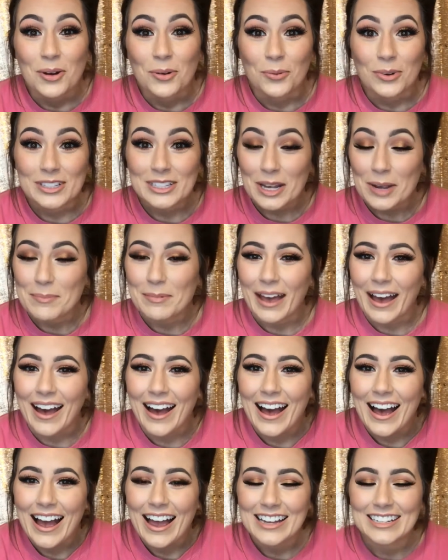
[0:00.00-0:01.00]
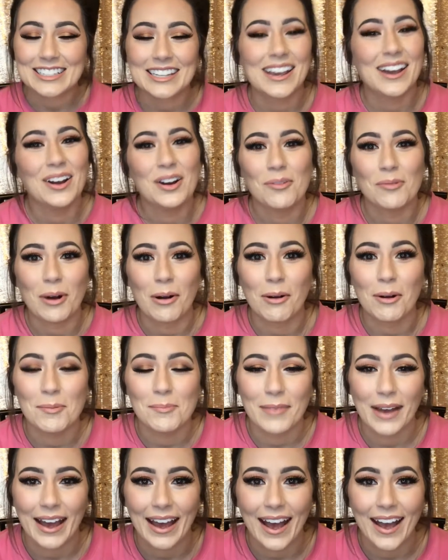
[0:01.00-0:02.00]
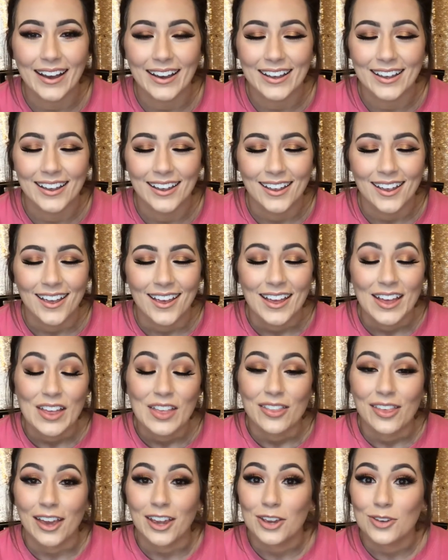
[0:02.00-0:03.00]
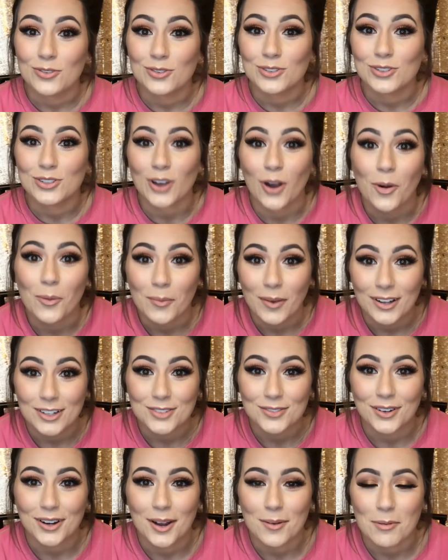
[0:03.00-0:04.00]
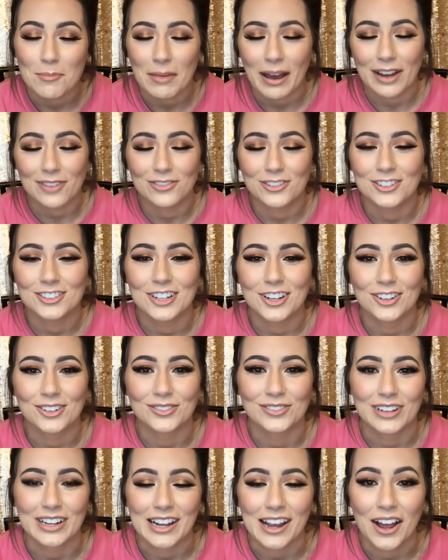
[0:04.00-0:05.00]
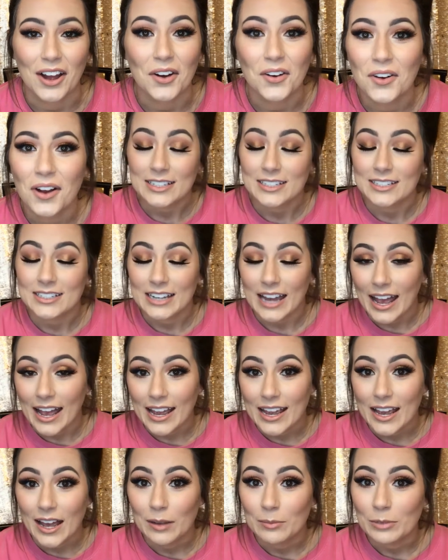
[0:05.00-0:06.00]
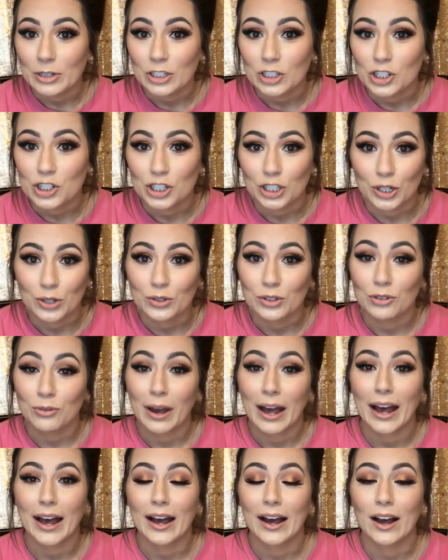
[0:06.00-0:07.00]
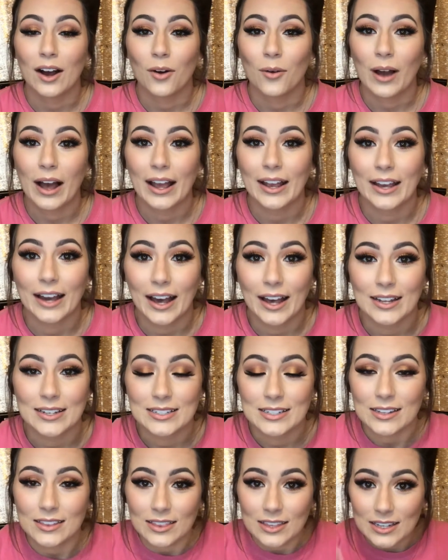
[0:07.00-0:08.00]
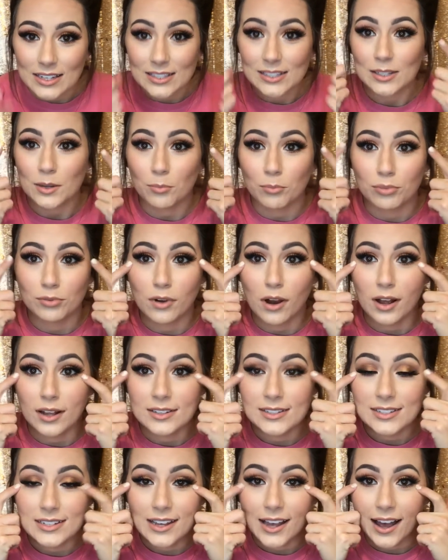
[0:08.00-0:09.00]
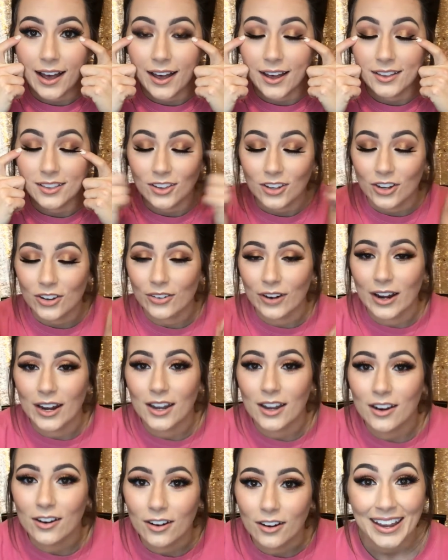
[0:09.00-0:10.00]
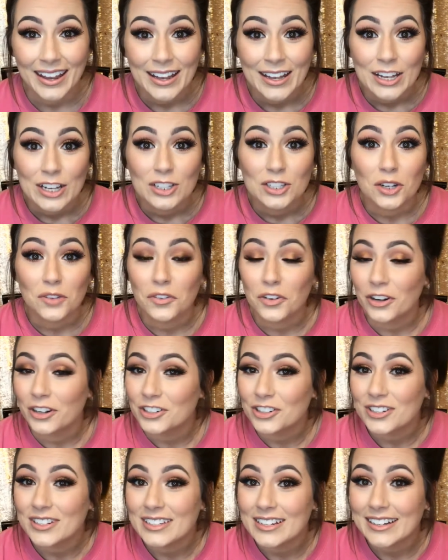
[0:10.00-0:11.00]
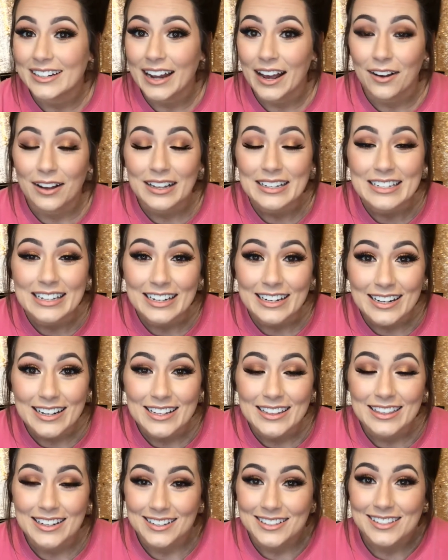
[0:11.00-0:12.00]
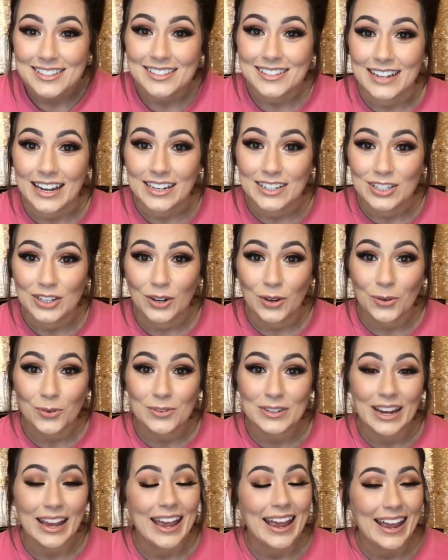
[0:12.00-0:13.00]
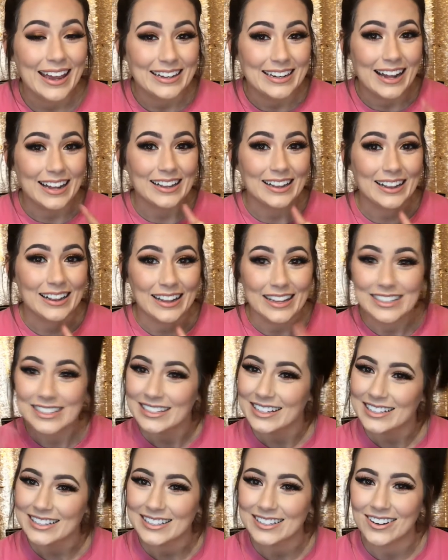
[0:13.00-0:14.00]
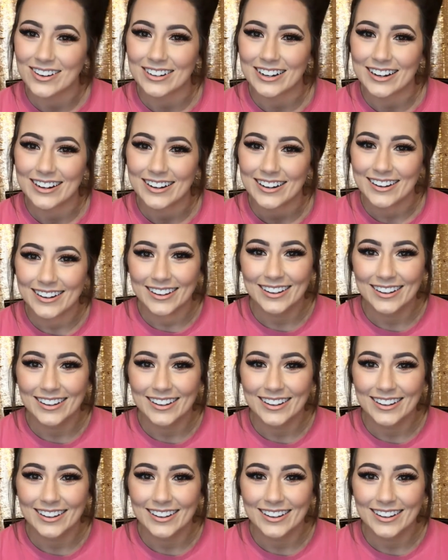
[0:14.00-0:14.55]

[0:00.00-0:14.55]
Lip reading: What's up, guys? Welcome back. Thank you so much for coming back for another video. Today I'm going to show you how I got this bronzy eye look right here. So if you're interested in how I did it, then stay tuned and let's get started.